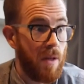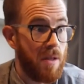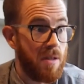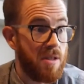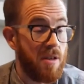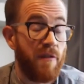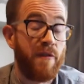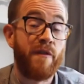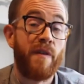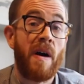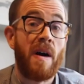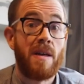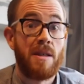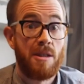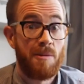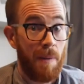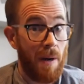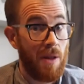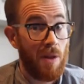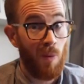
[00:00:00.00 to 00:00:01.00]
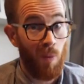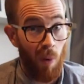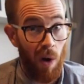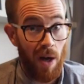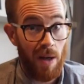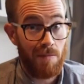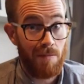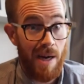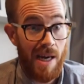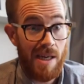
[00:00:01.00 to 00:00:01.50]
defined by the
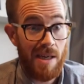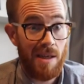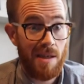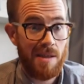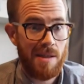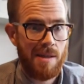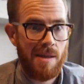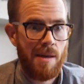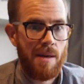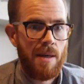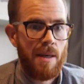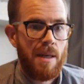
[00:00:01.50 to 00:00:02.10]
winemakers.